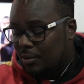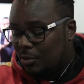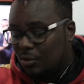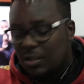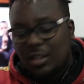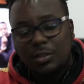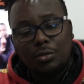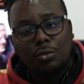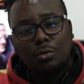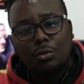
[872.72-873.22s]
you
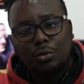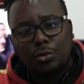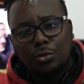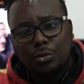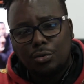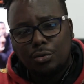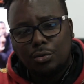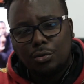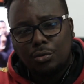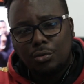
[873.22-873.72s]
can go
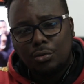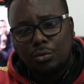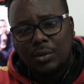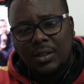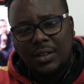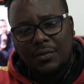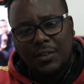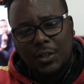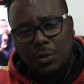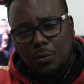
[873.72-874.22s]
to
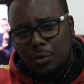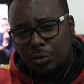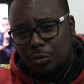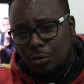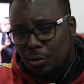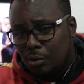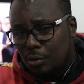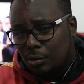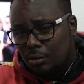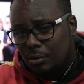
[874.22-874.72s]
wherever you want to
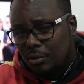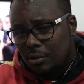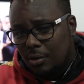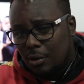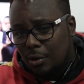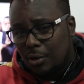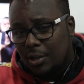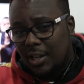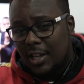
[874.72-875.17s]
go, or